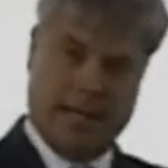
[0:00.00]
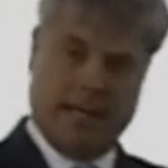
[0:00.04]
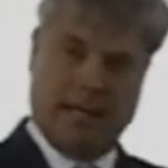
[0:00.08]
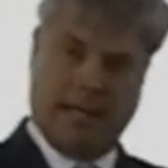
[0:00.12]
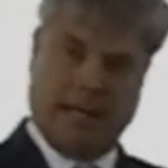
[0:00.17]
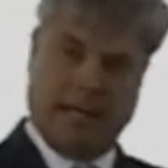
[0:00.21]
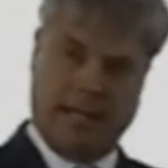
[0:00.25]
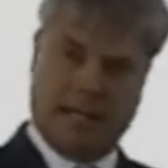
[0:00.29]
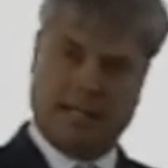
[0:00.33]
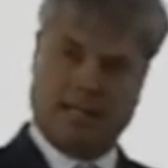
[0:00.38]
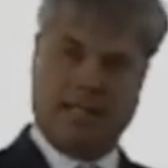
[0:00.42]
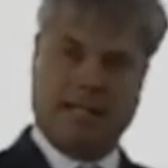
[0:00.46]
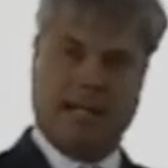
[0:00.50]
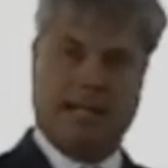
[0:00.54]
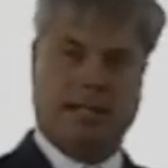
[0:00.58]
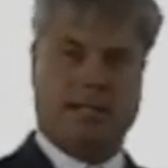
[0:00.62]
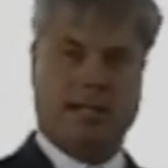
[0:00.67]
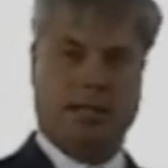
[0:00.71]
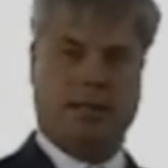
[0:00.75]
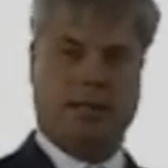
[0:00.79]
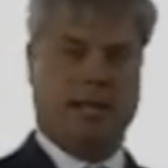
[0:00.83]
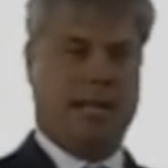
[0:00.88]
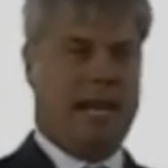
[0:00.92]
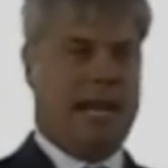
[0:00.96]
listening
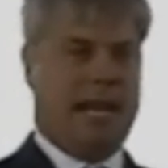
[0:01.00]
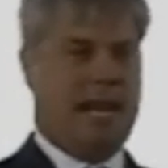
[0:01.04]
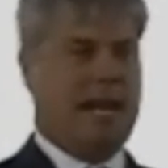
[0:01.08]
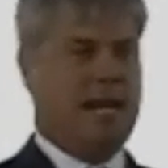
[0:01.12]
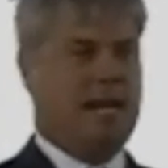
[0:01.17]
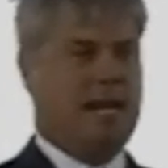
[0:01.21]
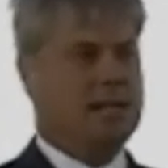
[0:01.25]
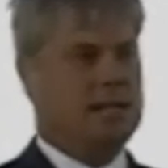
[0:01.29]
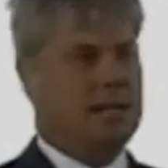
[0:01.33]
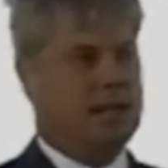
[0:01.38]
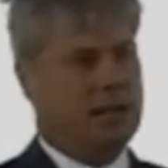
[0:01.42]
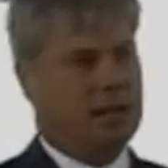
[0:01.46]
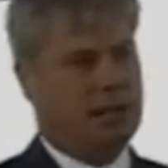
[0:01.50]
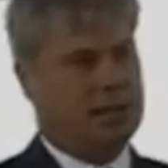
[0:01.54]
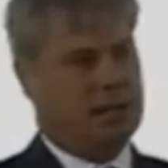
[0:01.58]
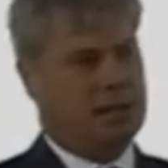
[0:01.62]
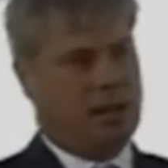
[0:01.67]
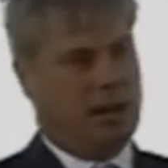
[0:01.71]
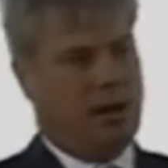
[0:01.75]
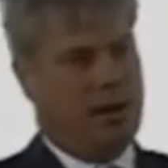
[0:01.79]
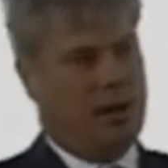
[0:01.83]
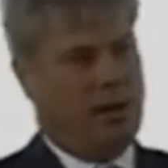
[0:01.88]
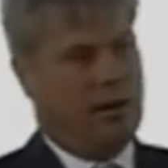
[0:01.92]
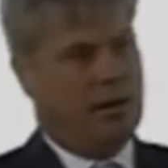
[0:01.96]
to the needs and
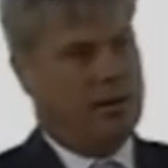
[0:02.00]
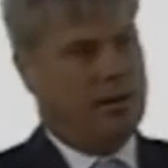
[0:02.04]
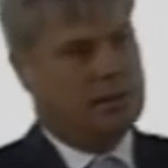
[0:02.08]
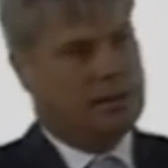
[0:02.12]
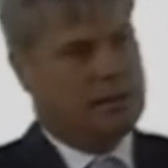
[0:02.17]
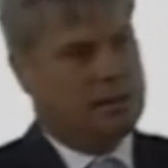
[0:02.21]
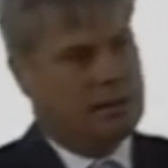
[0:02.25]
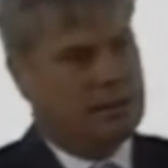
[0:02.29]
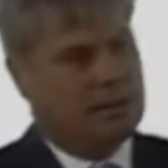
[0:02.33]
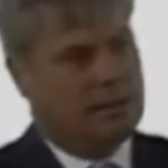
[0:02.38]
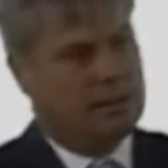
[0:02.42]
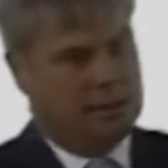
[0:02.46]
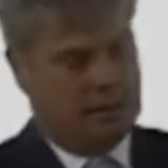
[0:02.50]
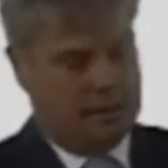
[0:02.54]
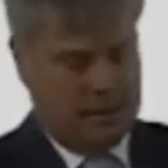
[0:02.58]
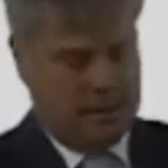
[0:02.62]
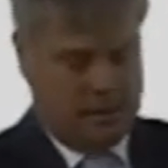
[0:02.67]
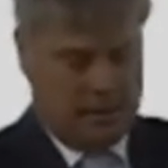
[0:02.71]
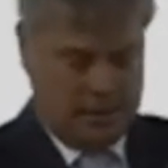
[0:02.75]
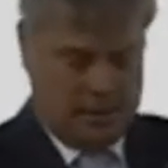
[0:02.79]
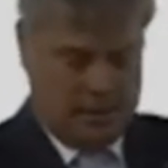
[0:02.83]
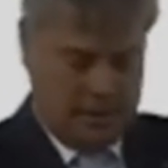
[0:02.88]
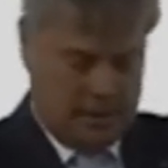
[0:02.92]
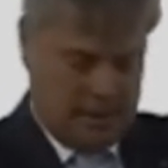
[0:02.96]
concerns
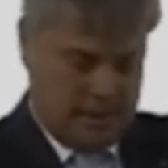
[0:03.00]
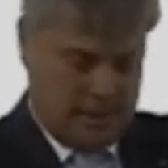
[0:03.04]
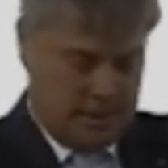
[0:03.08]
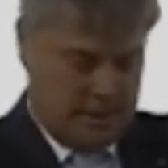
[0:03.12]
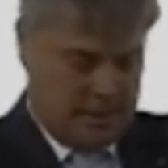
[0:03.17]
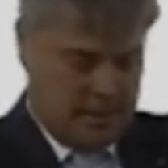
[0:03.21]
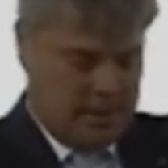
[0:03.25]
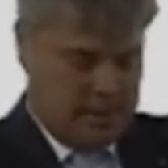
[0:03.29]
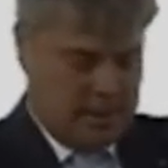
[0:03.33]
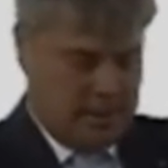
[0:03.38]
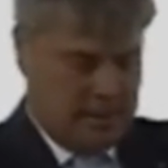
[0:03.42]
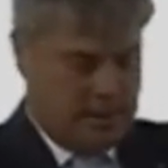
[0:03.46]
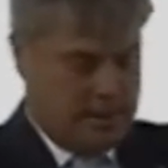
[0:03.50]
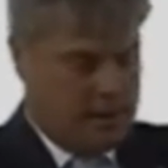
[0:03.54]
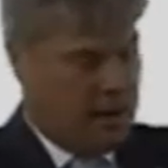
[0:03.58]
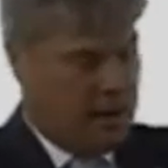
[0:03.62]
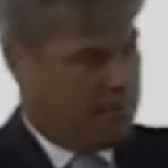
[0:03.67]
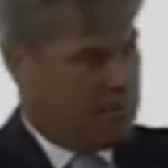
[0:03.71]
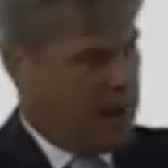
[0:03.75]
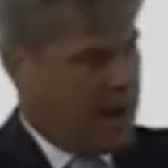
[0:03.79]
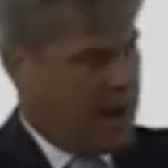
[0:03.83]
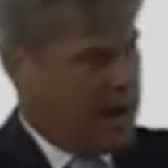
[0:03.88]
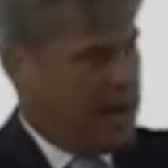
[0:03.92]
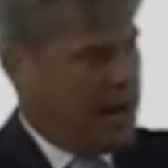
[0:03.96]

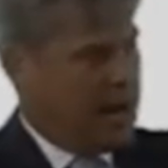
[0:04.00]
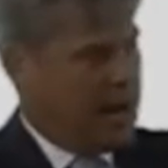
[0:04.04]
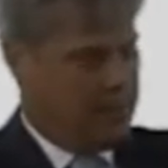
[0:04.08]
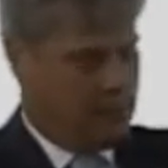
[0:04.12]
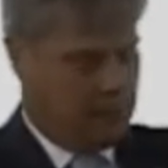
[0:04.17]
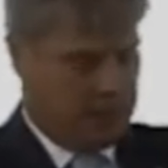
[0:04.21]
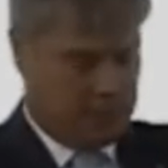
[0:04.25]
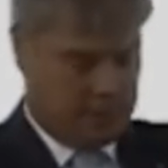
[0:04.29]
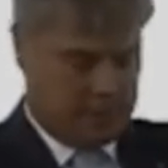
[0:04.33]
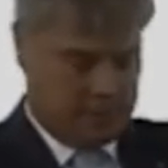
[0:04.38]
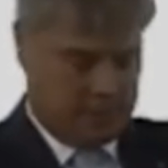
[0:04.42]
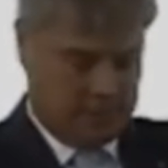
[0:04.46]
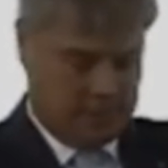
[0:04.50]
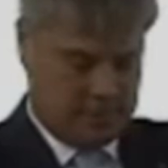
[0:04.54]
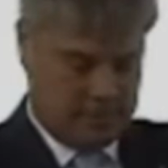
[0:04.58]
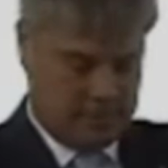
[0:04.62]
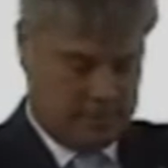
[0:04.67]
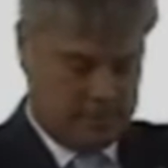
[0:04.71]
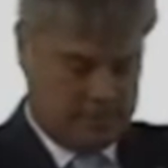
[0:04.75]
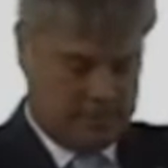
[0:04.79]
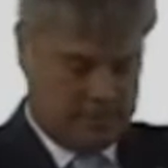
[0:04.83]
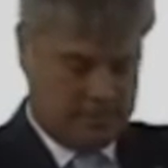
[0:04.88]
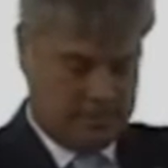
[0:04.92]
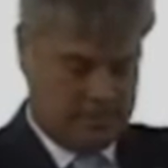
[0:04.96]
of my neighbors,
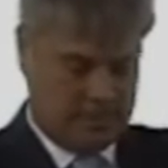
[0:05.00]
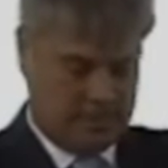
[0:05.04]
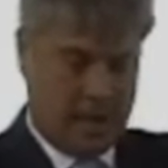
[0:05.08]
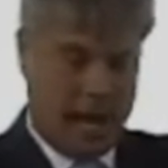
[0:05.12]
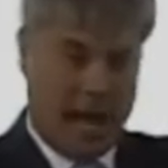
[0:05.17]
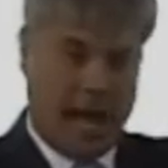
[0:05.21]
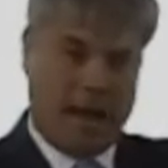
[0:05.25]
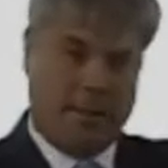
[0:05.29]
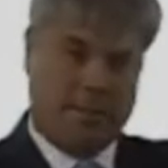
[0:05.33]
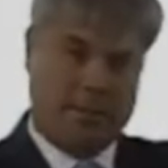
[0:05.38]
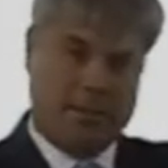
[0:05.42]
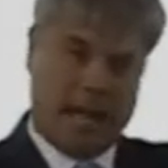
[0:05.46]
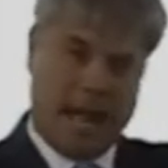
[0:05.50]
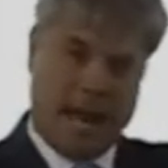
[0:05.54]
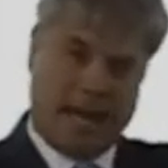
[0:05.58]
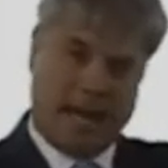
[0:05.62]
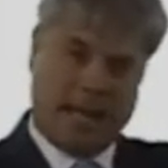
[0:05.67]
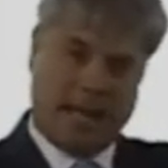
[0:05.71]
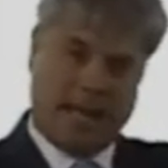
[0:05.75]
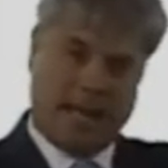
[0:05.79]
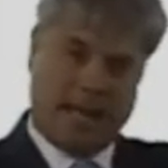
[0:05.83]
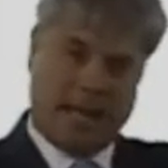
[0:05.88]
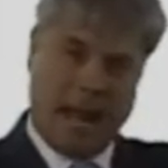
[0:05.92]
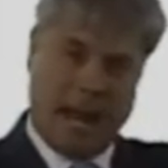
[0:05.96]
I am
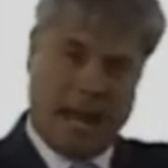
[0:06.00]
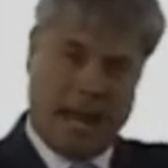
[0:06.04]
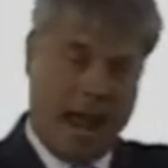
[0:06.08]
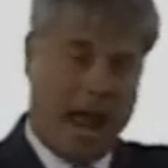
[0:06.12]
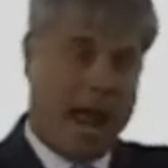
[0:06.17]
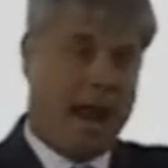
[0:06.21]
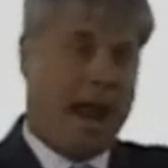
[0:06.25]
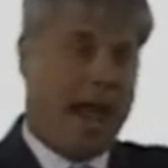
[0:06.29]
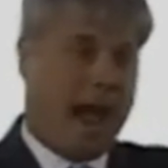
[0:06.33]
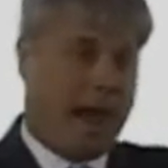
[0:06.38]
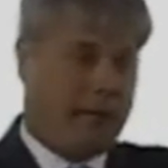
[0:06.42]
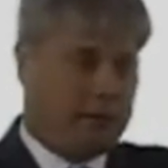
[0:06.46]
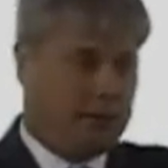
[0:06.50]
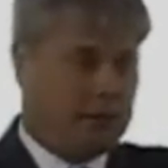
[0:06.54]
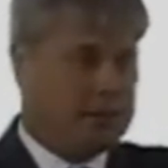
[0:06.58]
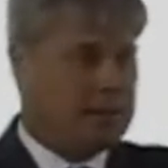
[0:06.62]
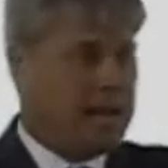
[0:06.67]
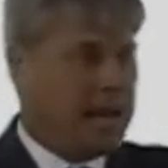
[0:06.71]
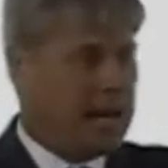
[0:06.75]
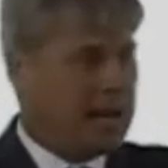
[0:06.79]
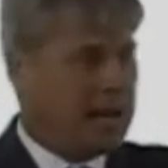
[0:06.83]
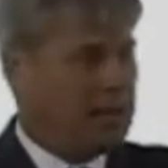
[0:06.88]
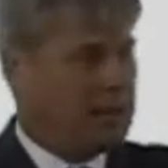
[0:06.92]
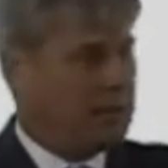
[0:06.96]
taking, and after
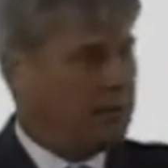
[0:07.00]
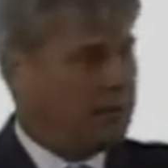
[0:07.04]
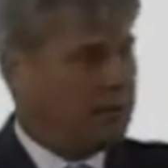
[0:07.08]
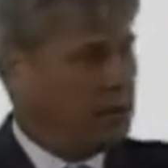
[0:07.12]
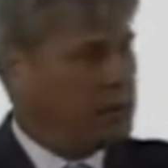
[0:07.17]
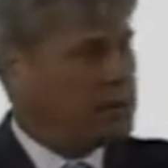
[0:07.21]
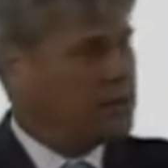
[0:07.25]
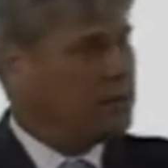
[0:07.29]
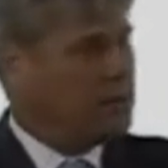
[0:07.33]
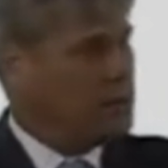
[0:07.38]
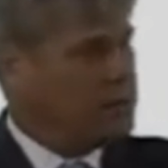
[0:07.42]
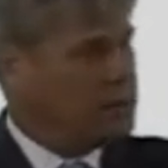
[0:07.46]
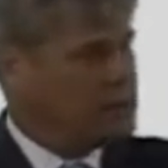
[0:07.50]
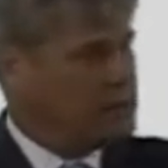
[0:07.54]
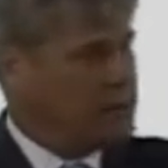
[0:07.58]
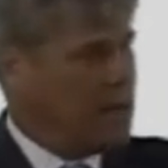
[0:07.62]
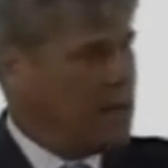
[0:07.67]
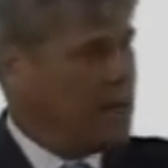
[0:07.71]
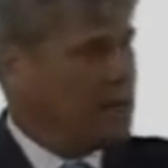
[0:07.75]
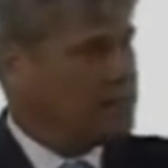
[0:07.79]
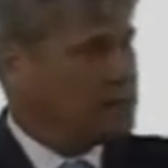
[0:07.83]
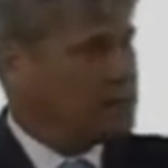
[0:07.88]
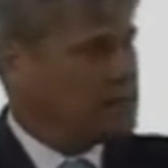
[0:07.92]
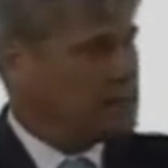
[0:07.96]
taking the first few
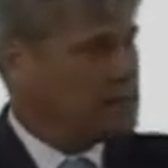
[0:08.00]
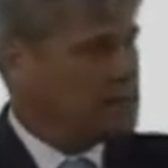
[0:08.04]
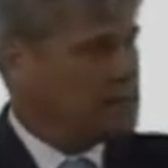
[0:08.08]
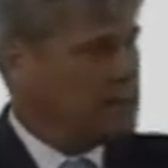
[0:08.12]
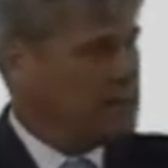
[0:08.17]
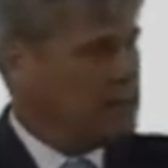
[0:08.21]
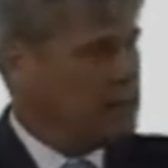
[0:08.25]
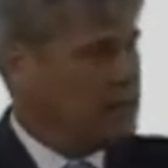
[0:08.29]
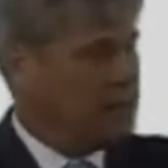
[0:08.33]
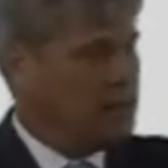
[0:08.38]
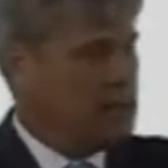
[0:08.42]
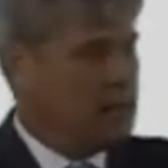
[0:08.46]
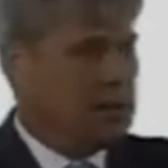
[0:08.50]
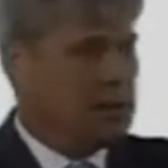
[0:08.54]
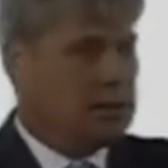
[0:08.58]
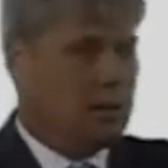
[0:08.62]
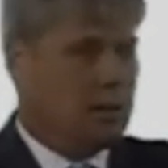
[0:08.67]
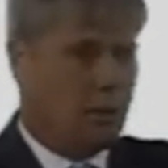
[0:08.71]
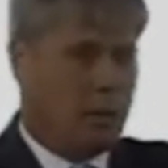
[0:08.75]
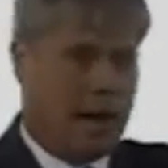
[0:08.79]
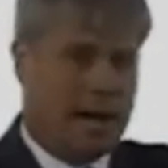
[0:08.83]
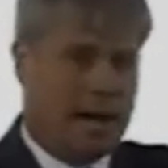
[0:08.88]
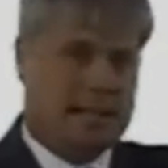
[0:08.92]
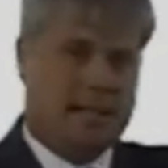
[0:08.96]
steps
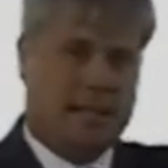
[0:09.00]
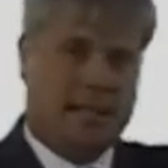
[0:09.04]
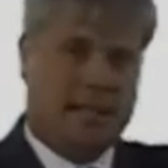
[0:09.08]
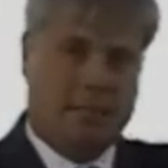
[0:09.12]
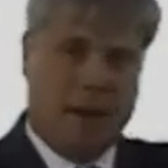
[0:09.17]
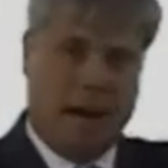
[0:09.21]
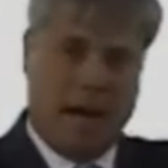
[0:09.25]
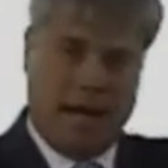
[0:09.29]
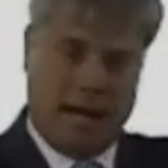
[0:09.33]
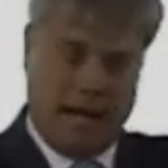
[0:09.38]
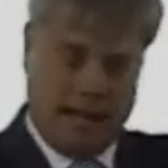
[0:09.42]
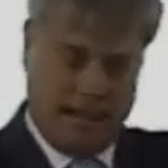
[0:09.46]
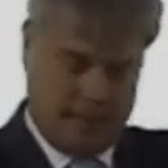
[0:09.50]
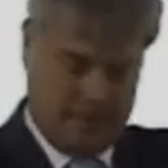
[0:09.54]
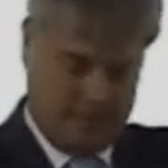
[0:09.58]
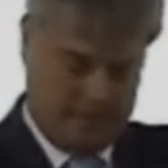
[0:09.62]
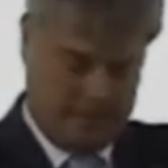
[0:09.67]
to raising money,